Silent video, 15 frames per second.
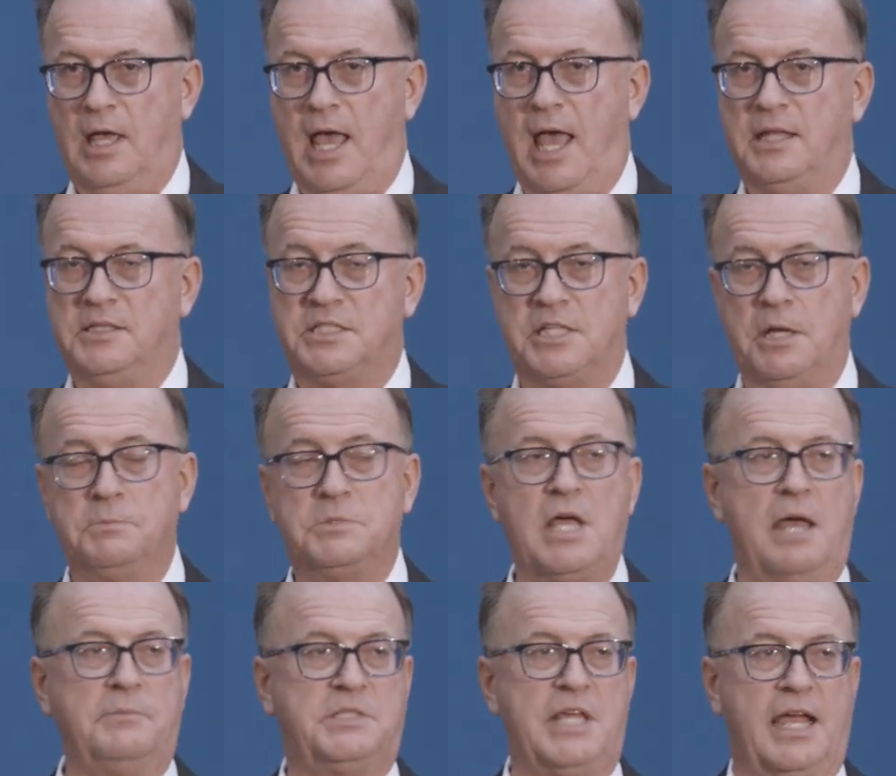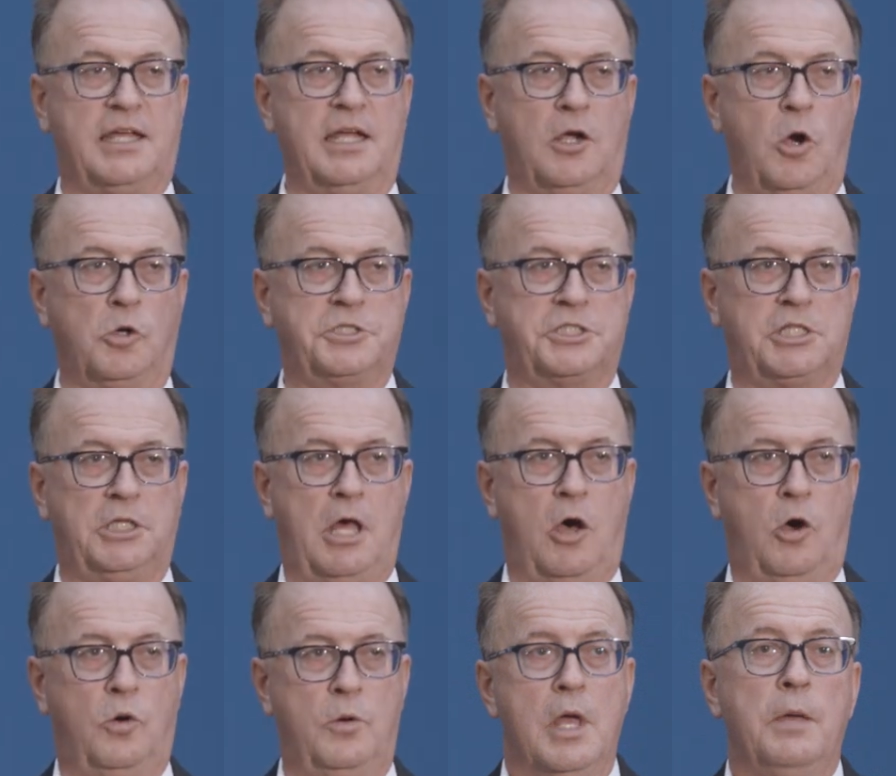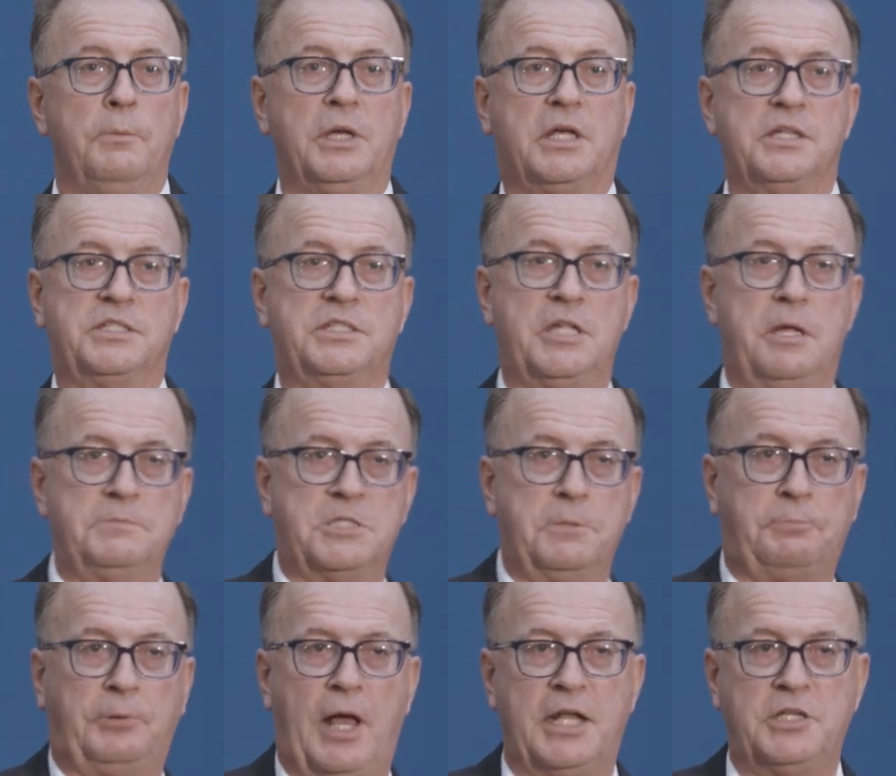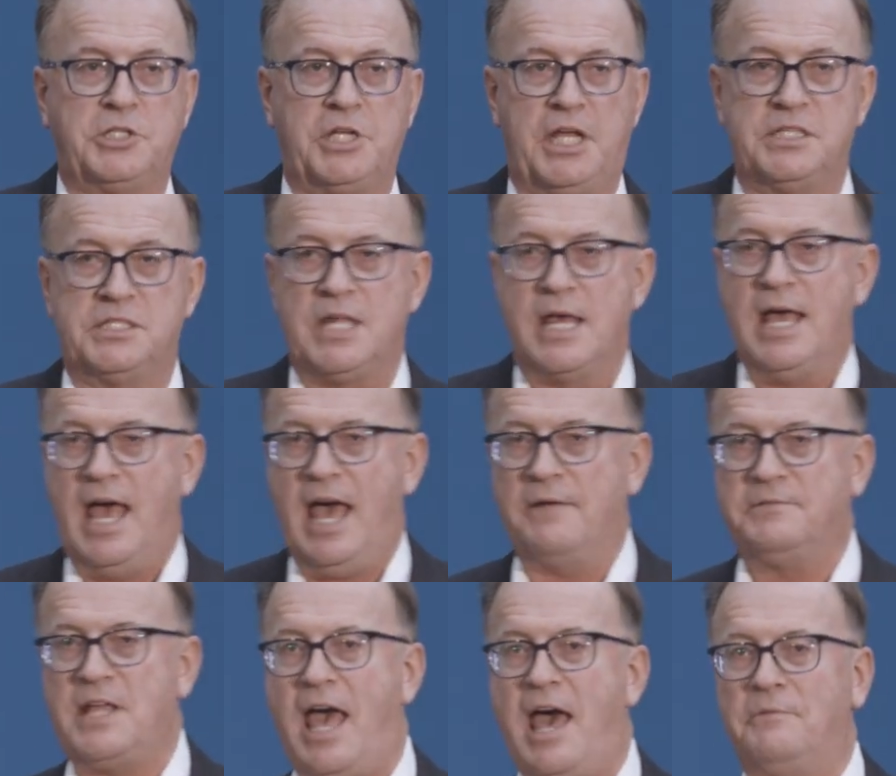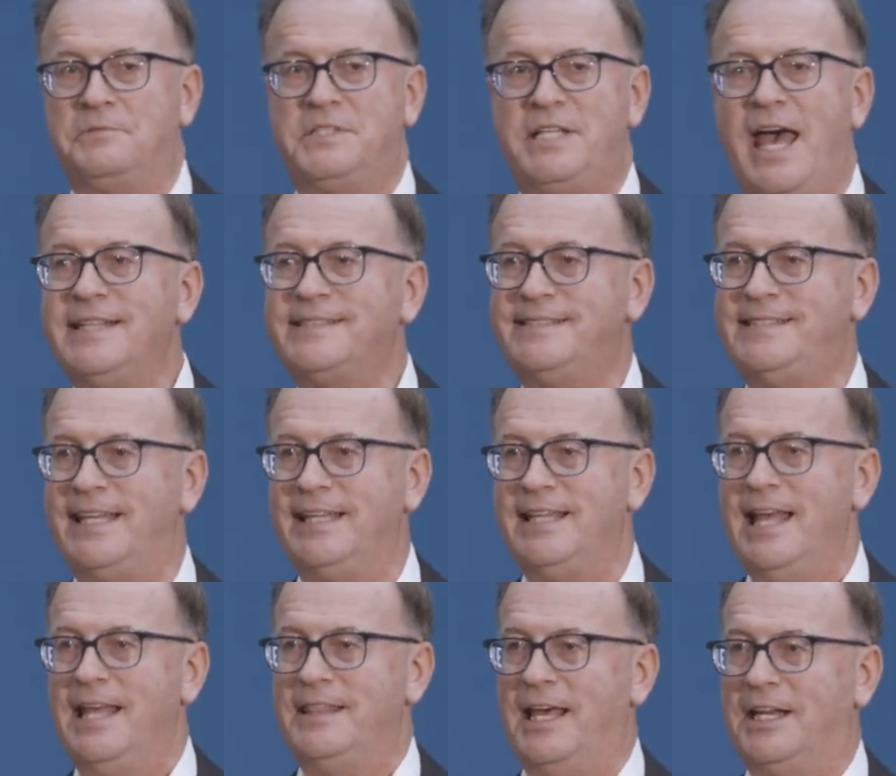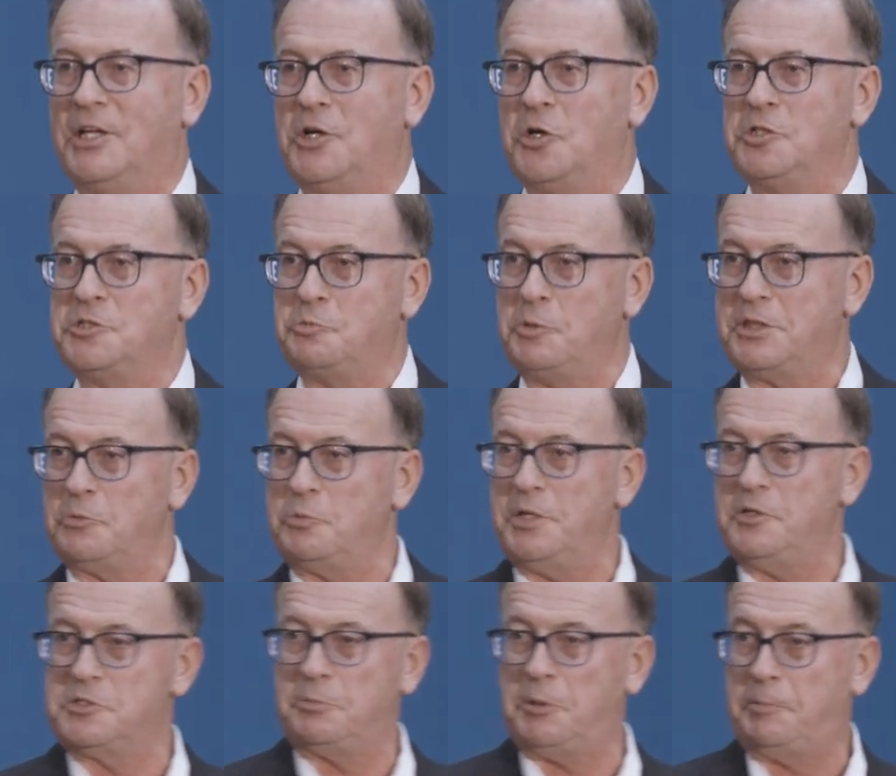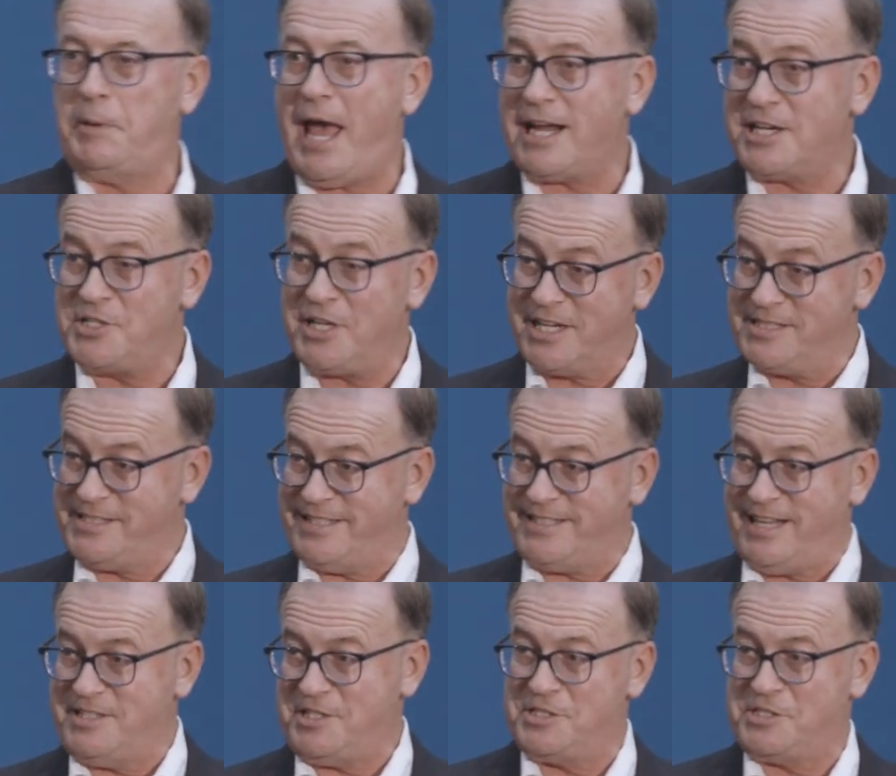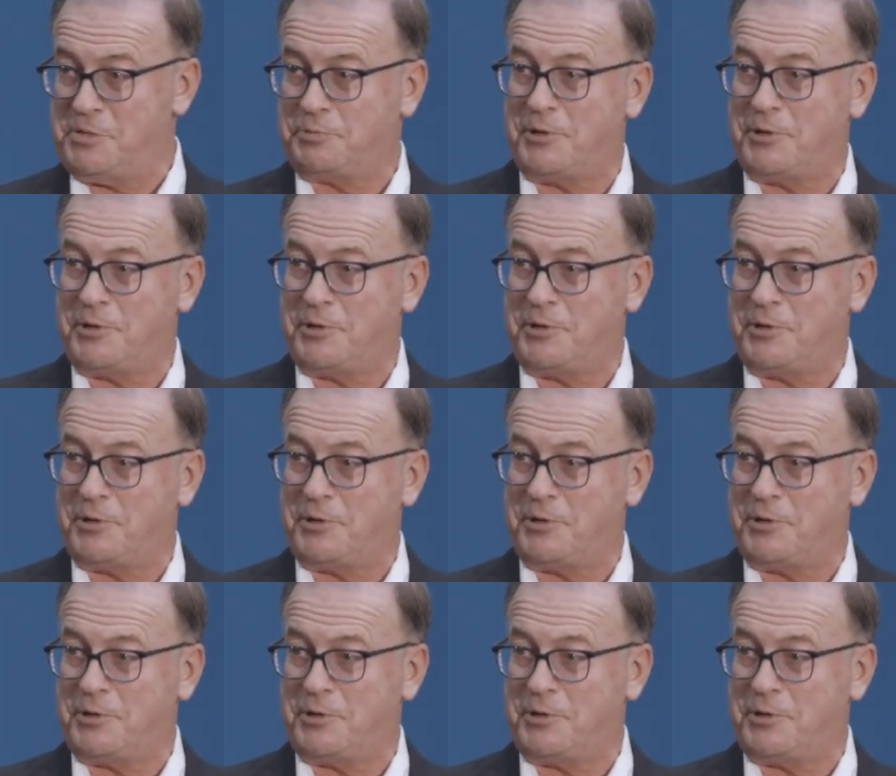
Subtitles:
And sometimes that can go slow because some supply chains have to have testing that occurs with the reusable packaging because it touches the